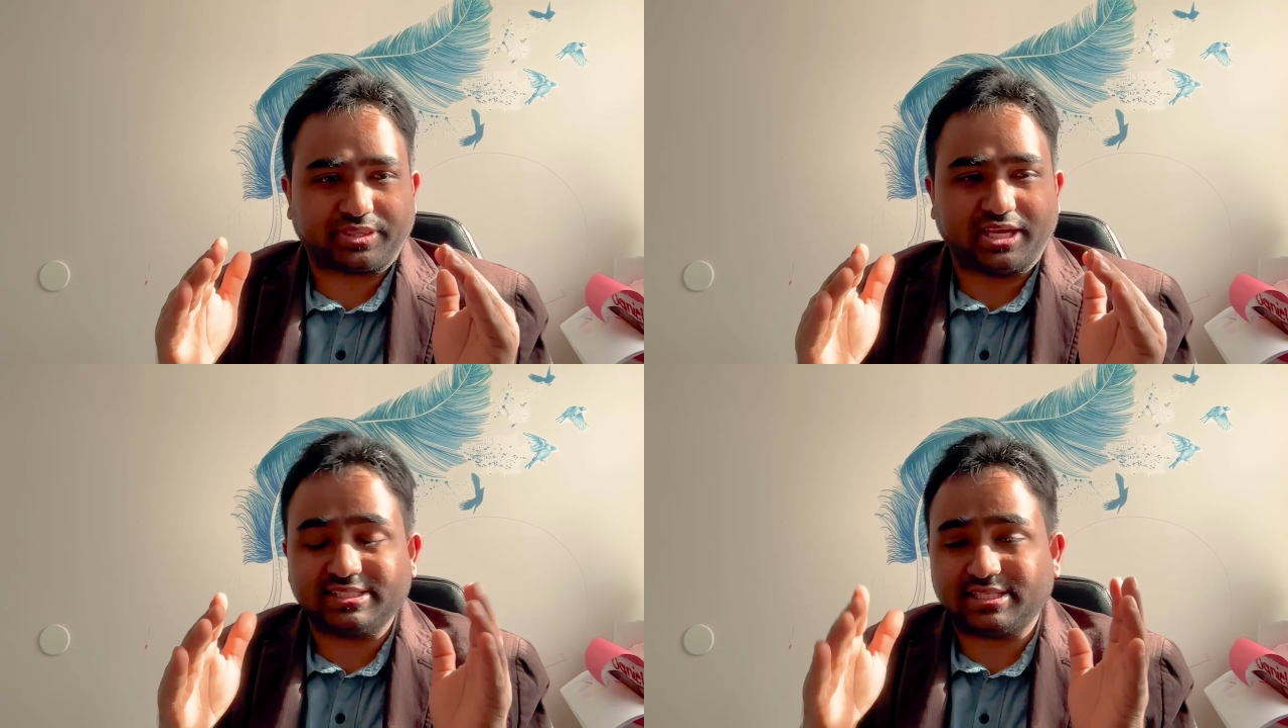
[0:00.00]

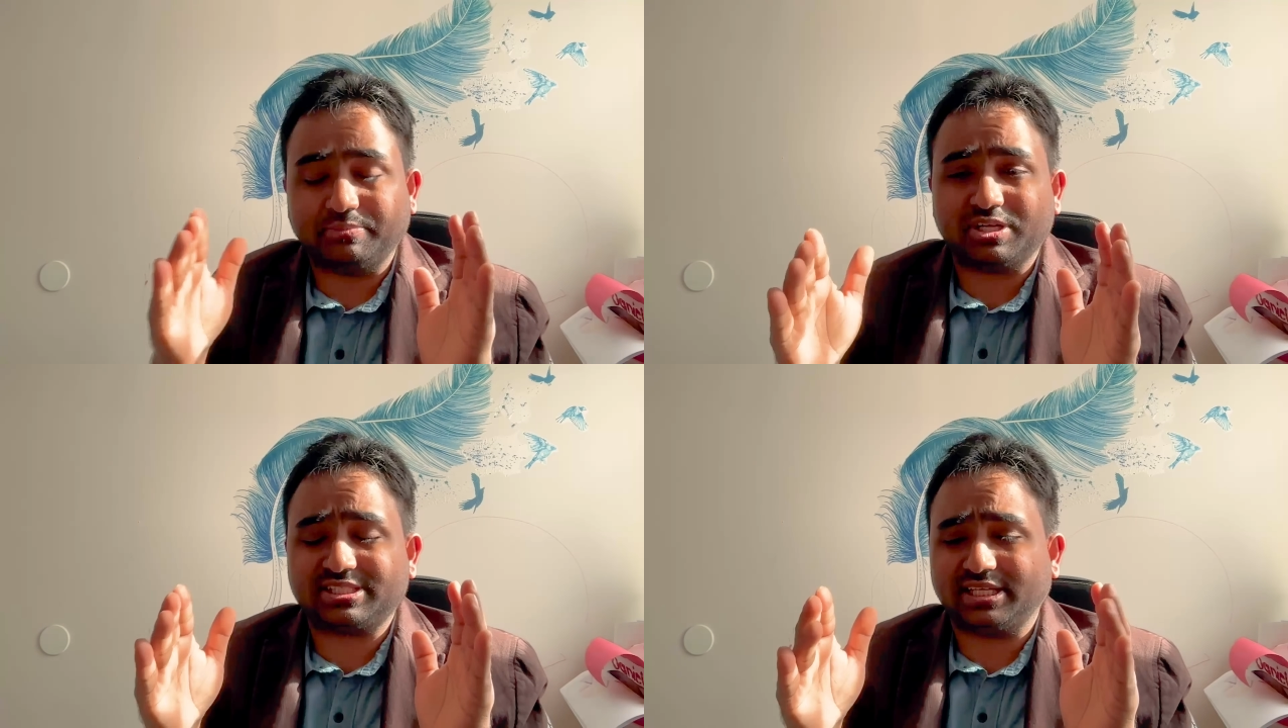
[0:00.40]
I think
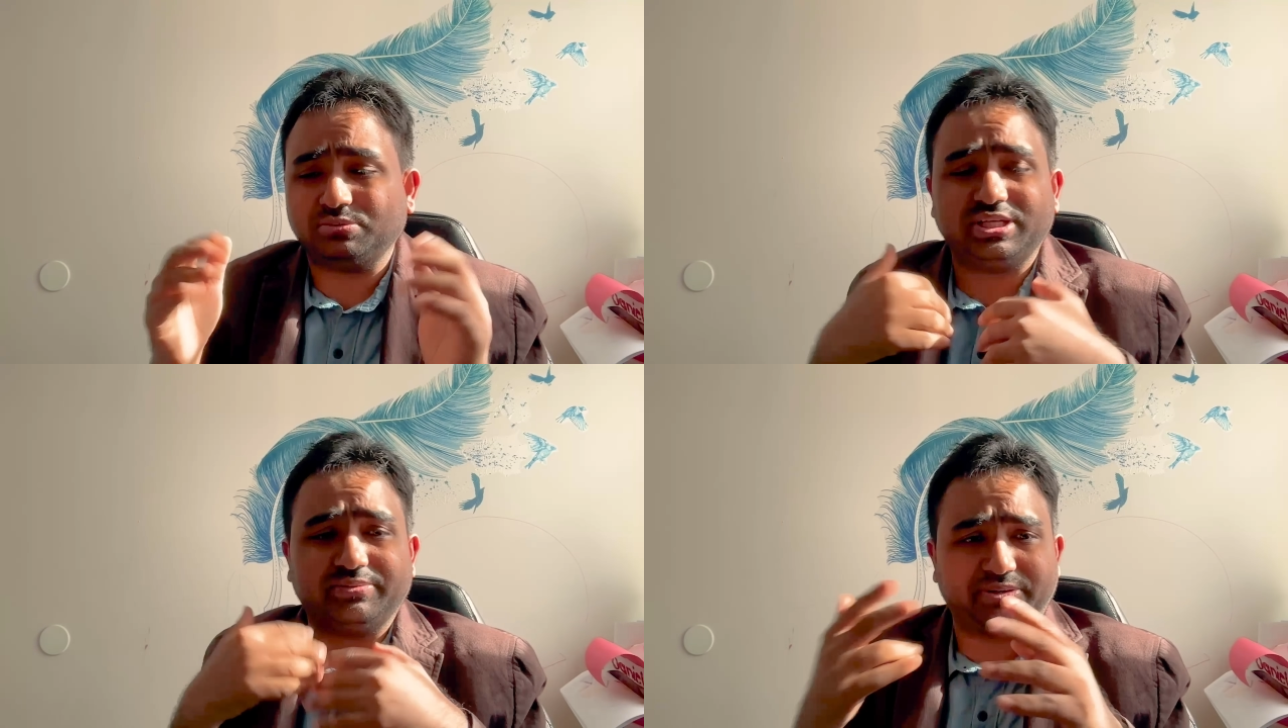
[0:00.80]
someone said
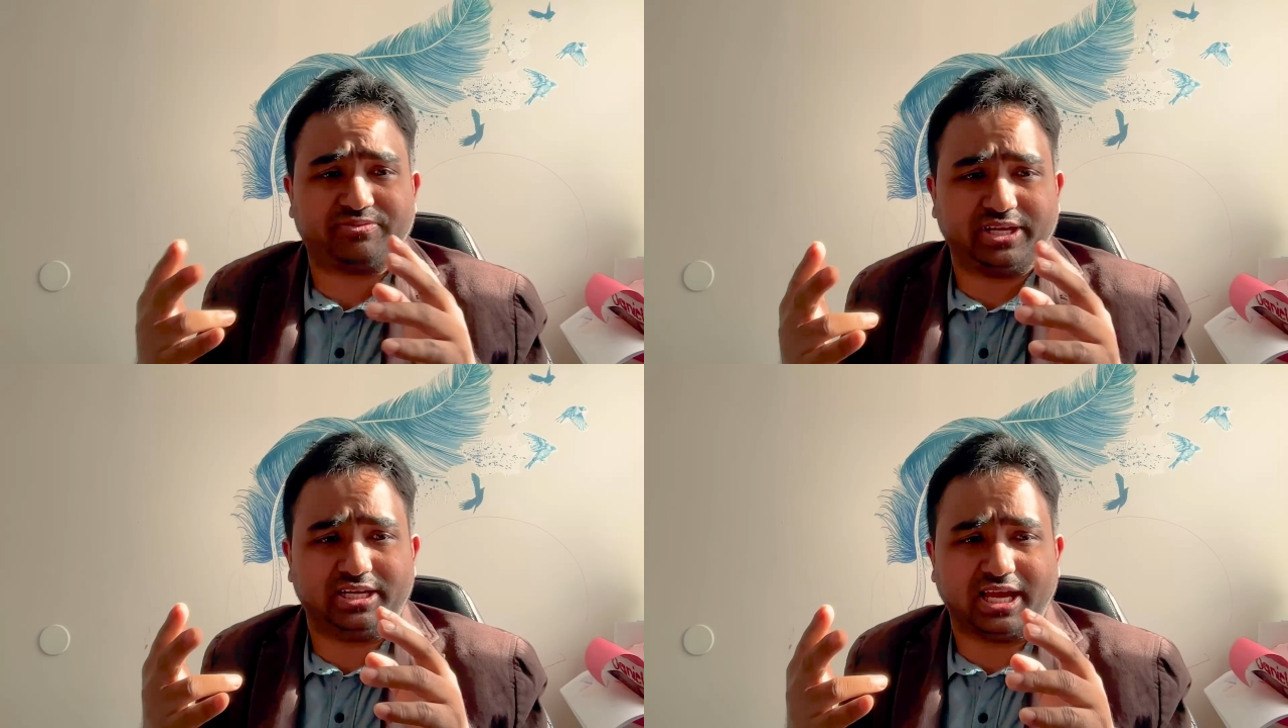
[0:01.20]
we never
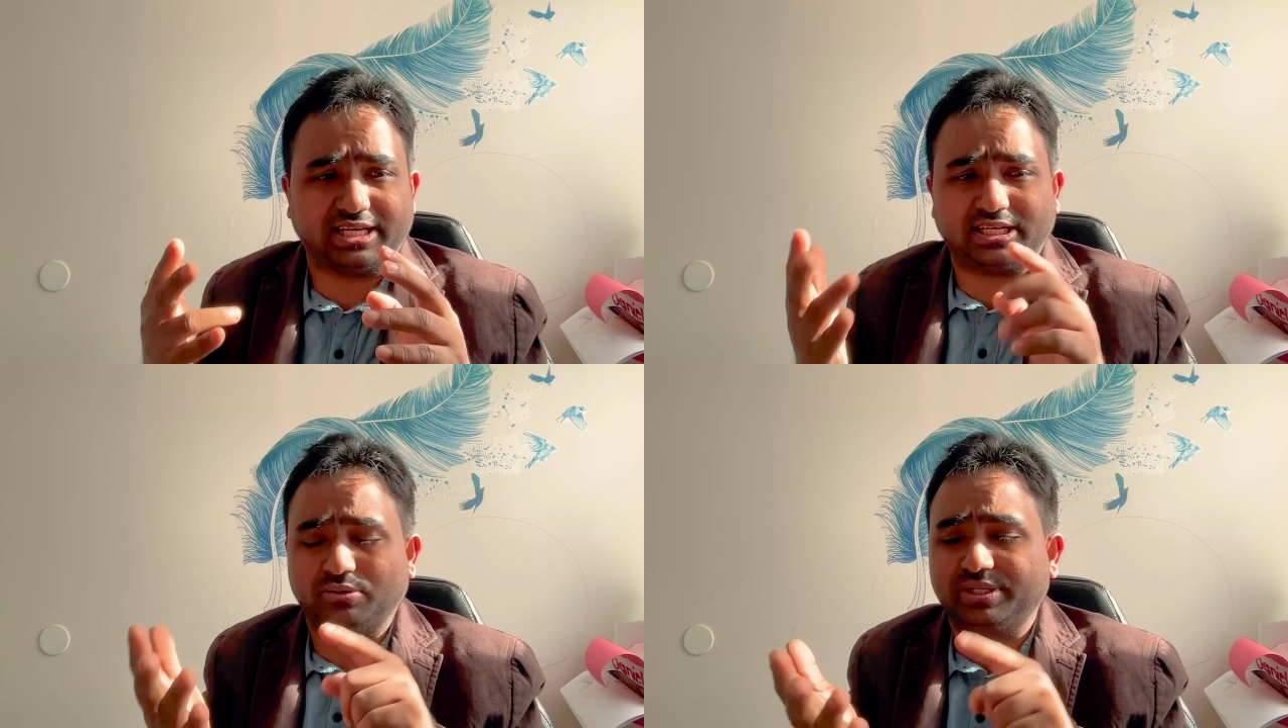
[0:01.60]
fail.
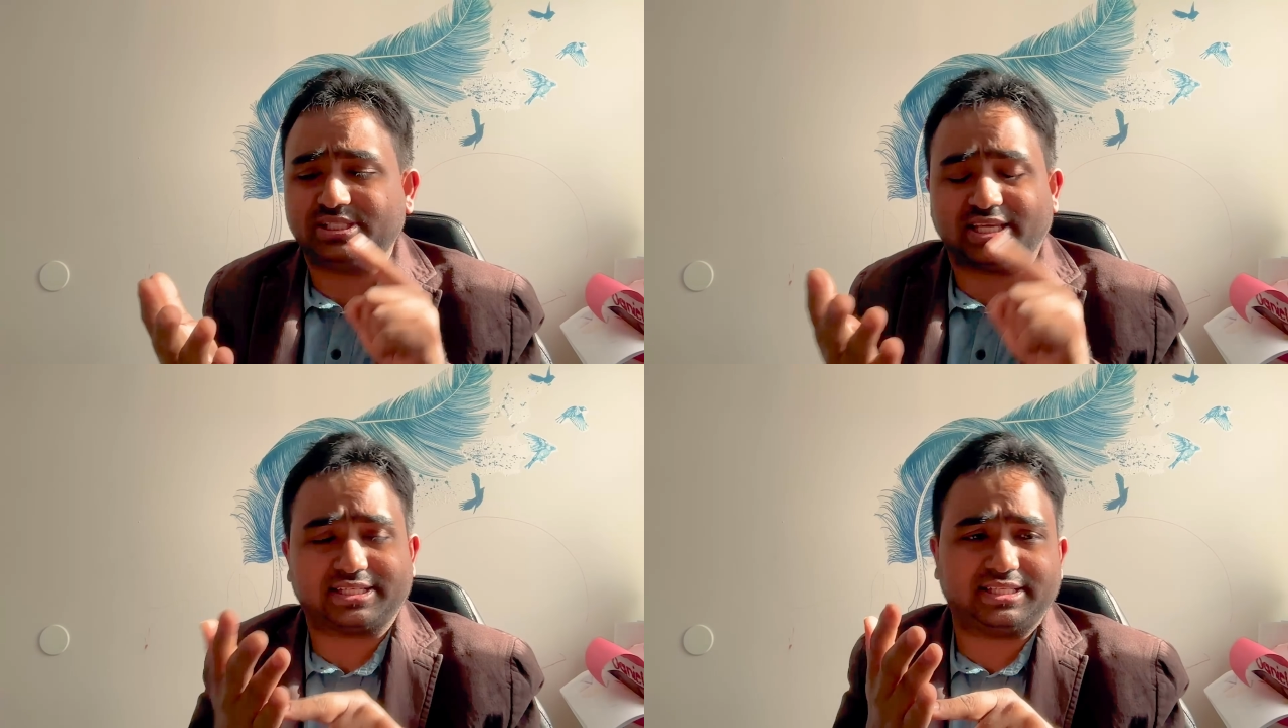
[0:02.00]
Either we
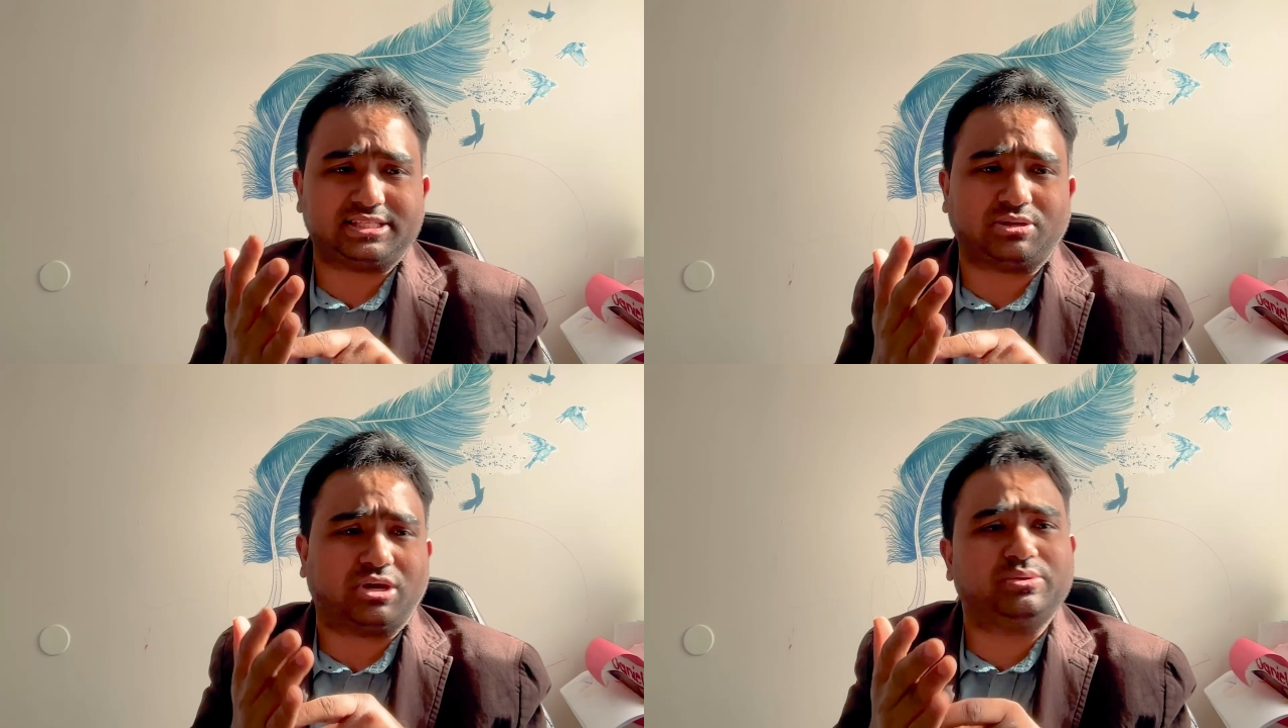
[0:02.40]
succeed
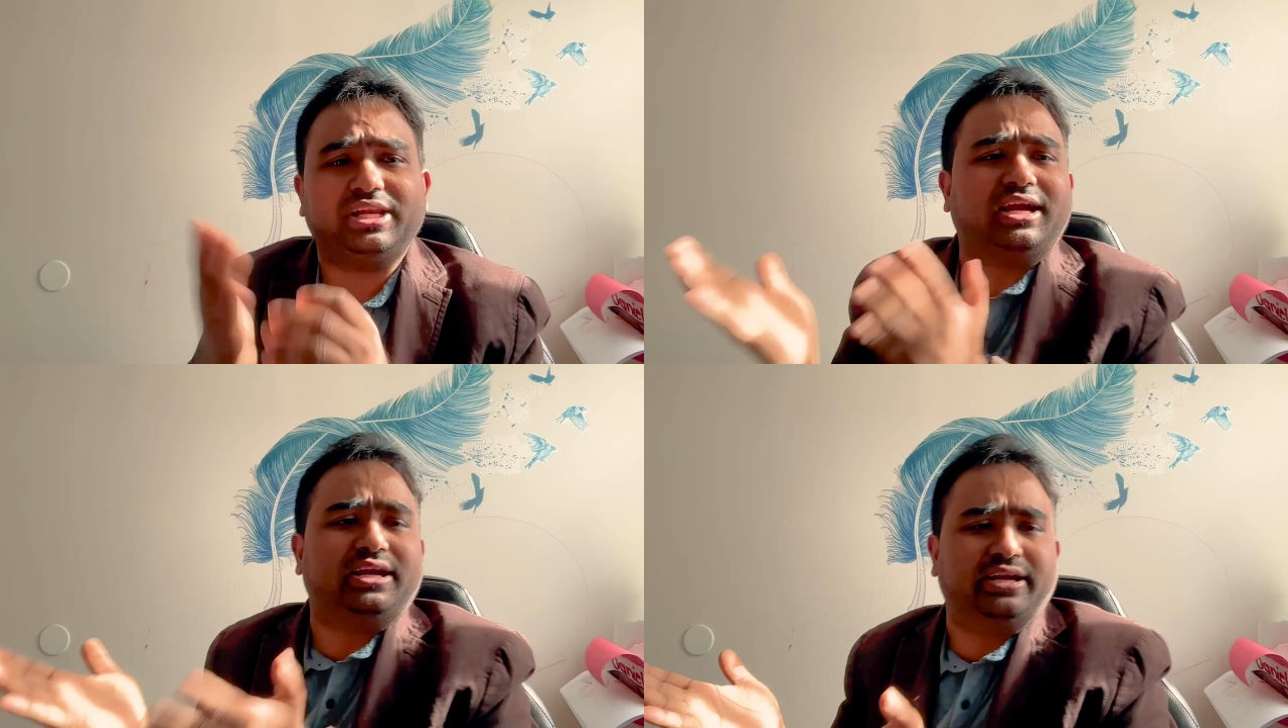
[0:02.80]
or we
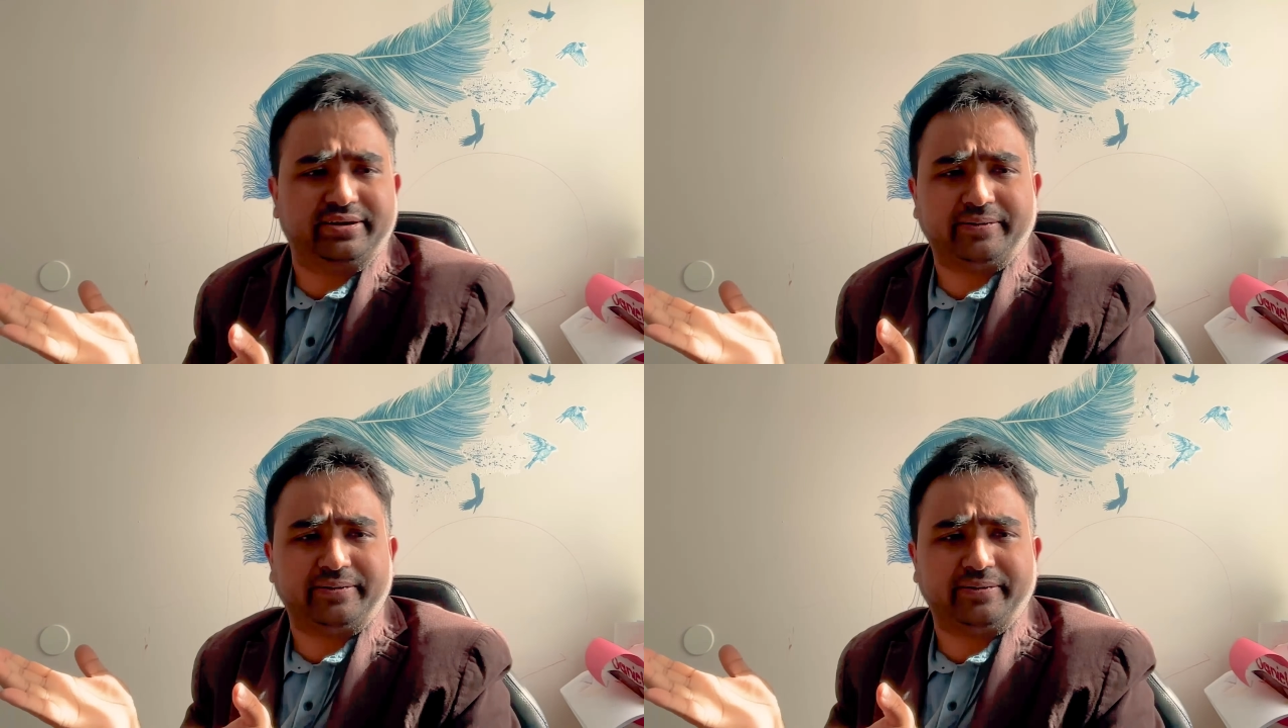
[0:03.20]
learn.